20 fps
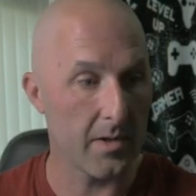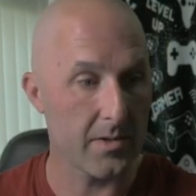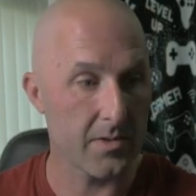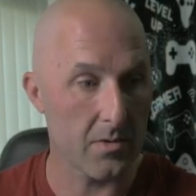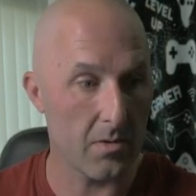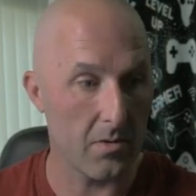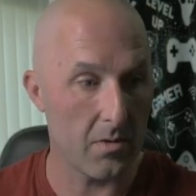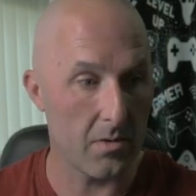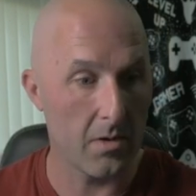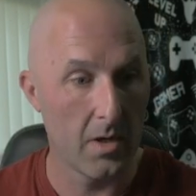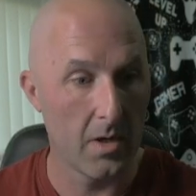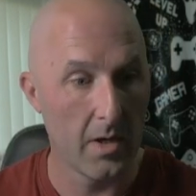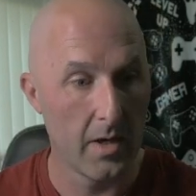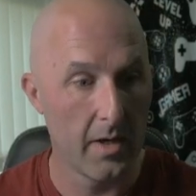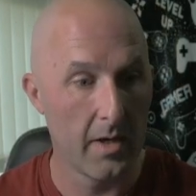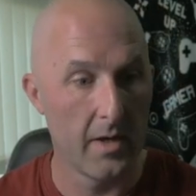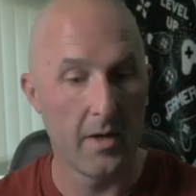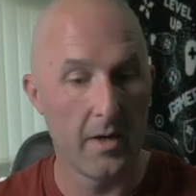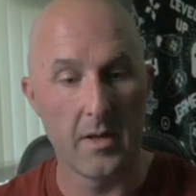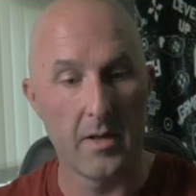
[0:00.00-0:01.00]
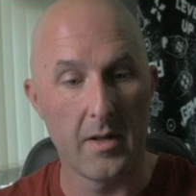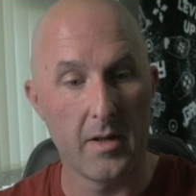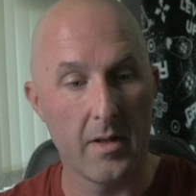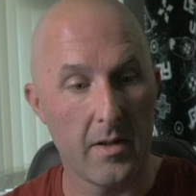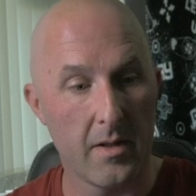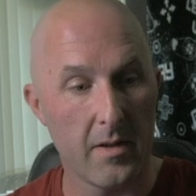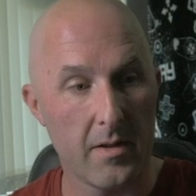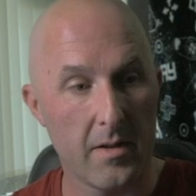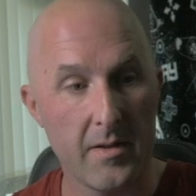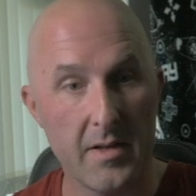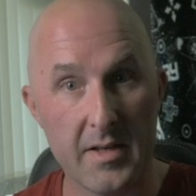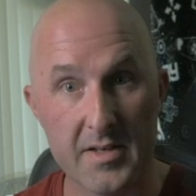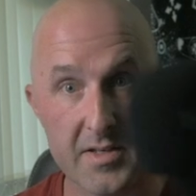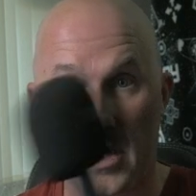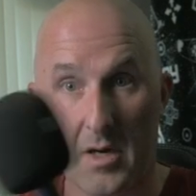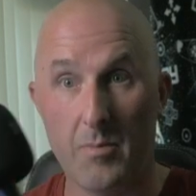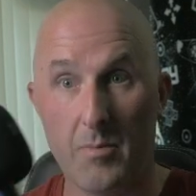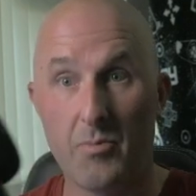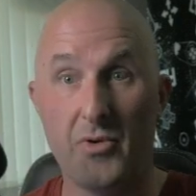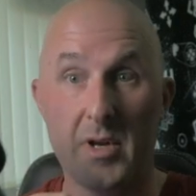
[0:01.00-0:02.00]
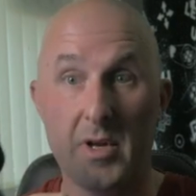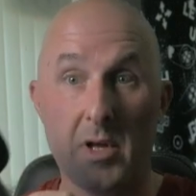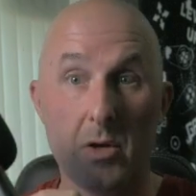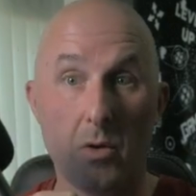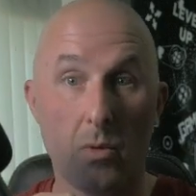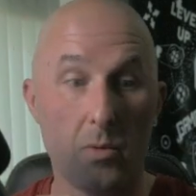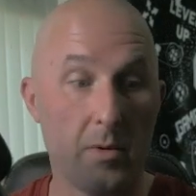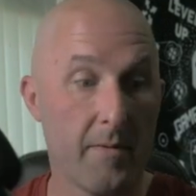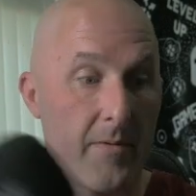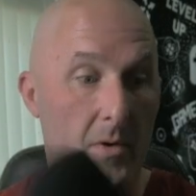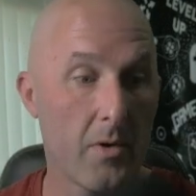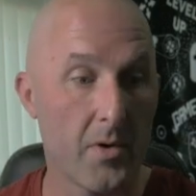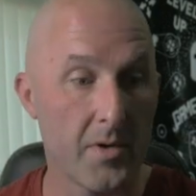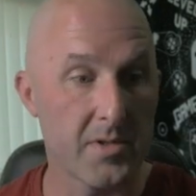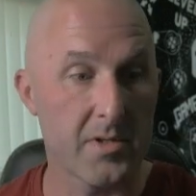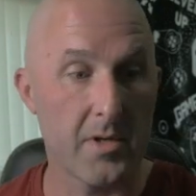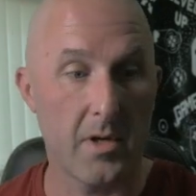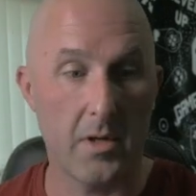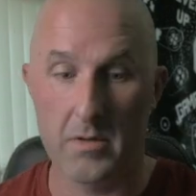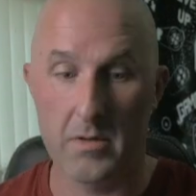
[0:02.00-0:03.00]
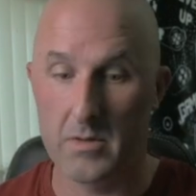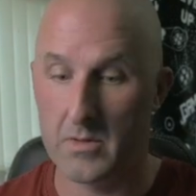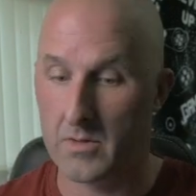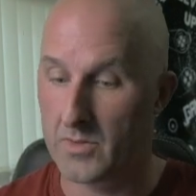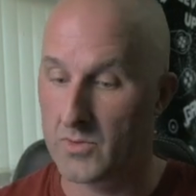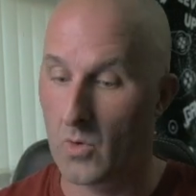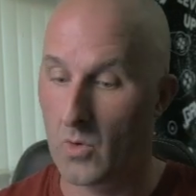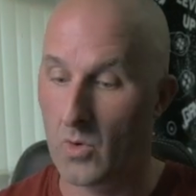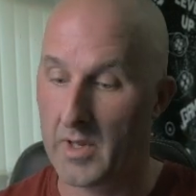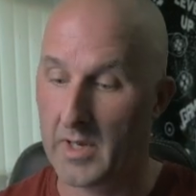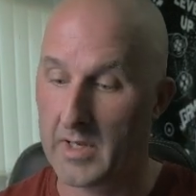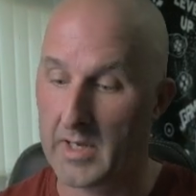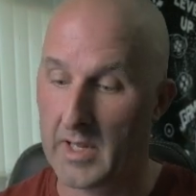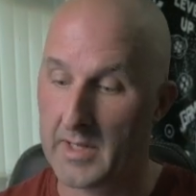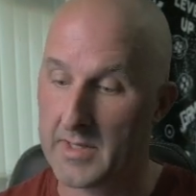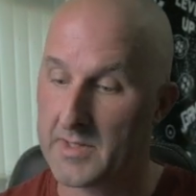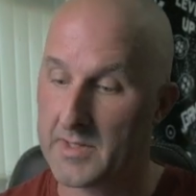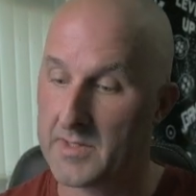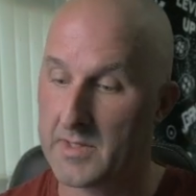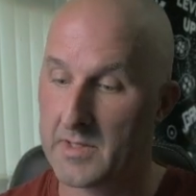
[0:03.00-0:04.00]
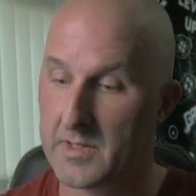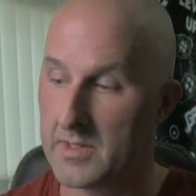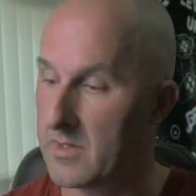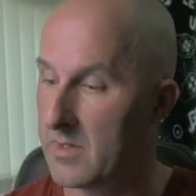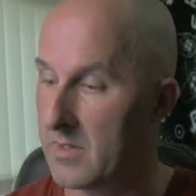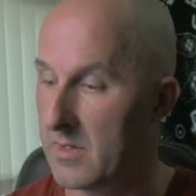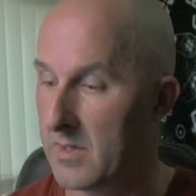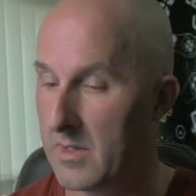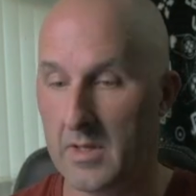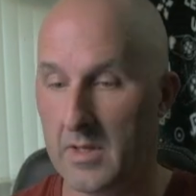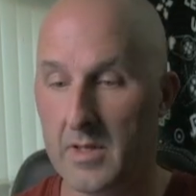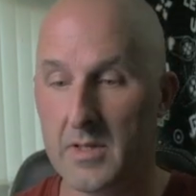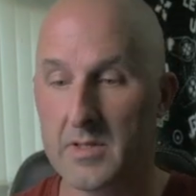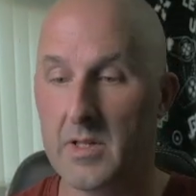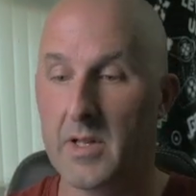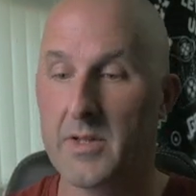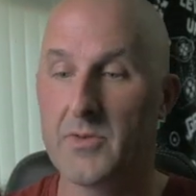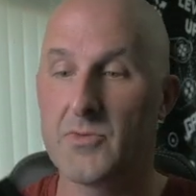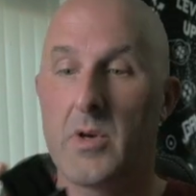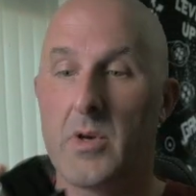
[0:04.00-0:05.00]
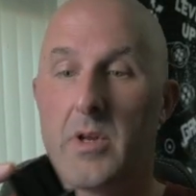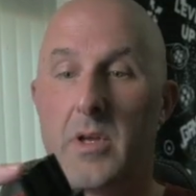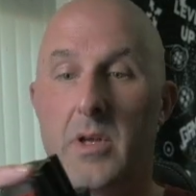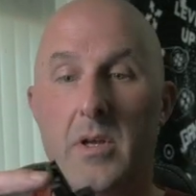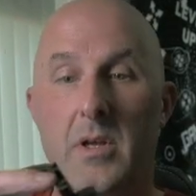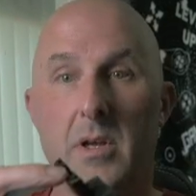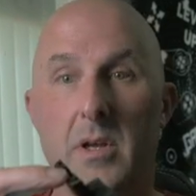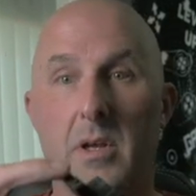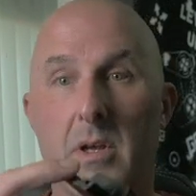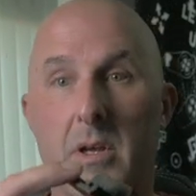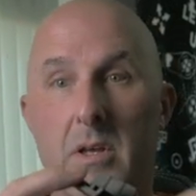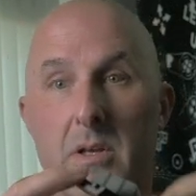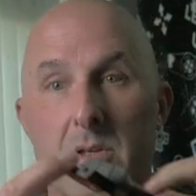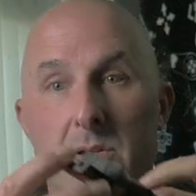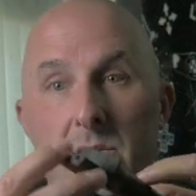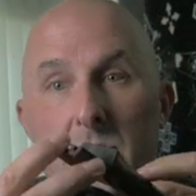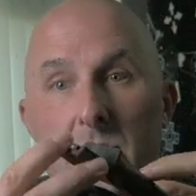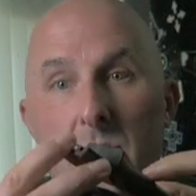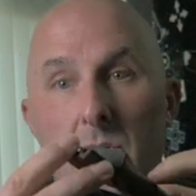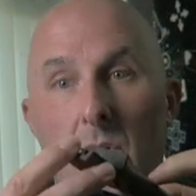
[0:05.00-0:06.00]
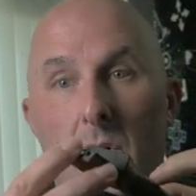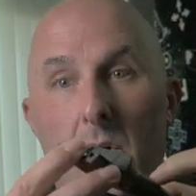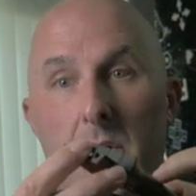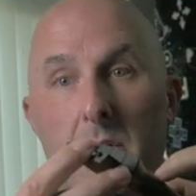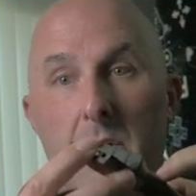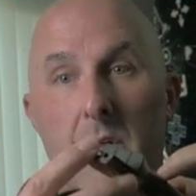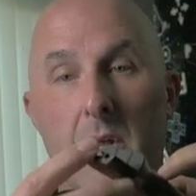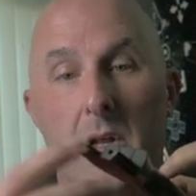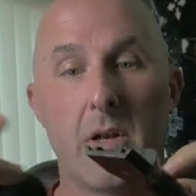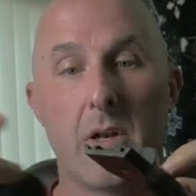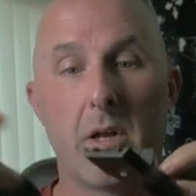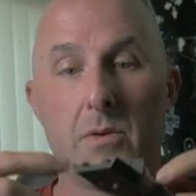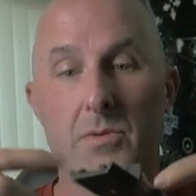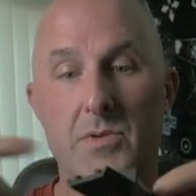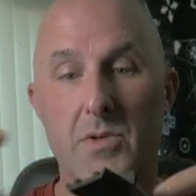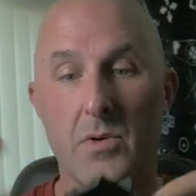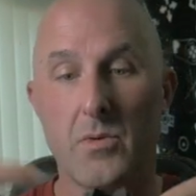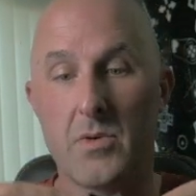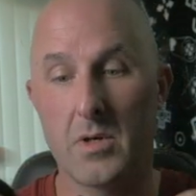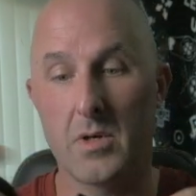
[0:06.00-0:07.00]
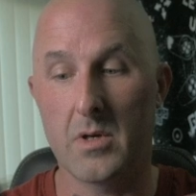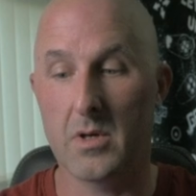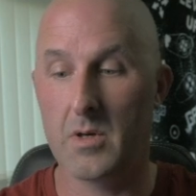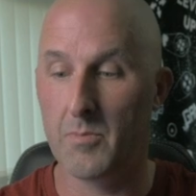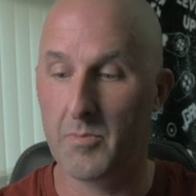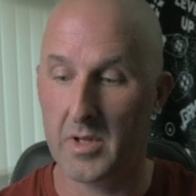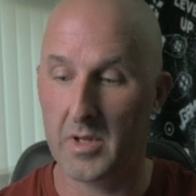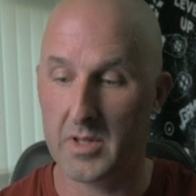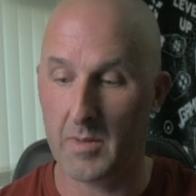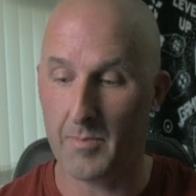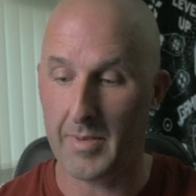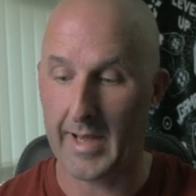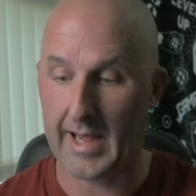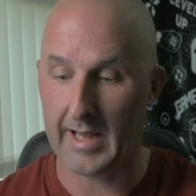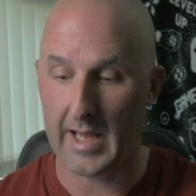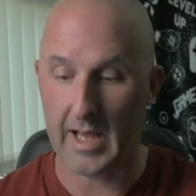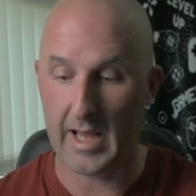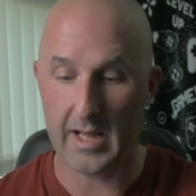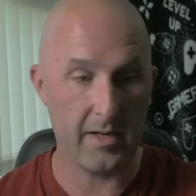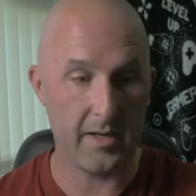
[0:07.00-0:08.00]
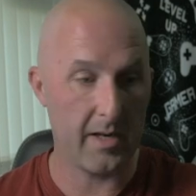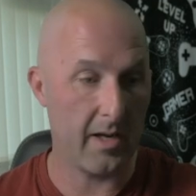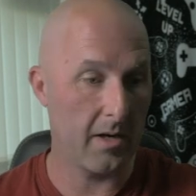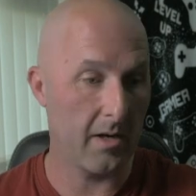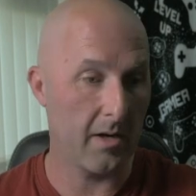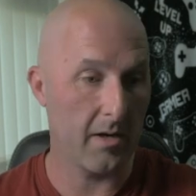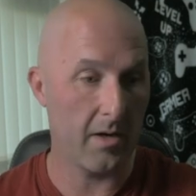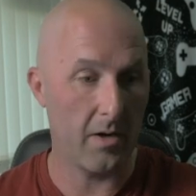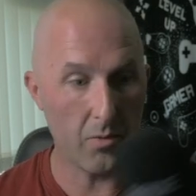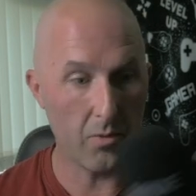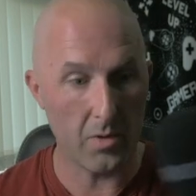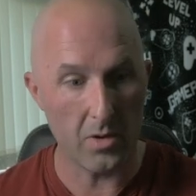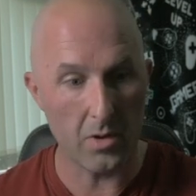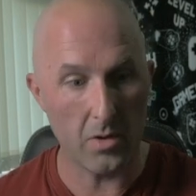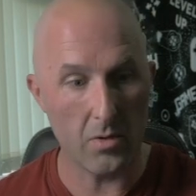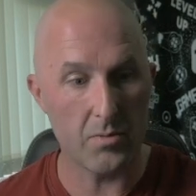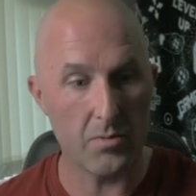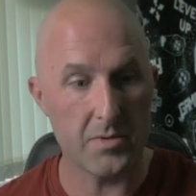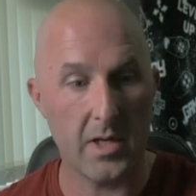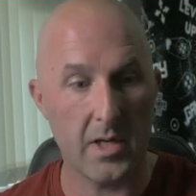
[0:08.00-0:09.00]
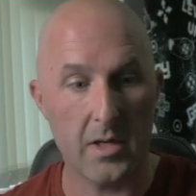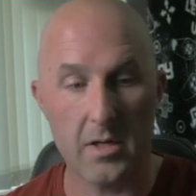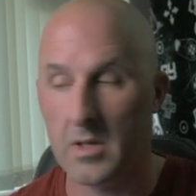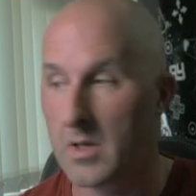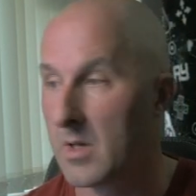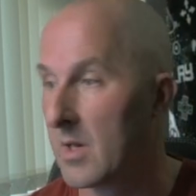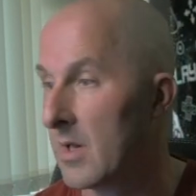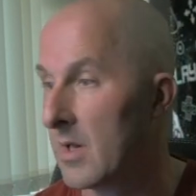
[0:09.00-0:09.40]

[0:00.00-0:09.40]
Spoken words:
So these are pretty universal, because all it is literally a slot that allows you to put the back end in and you can use it.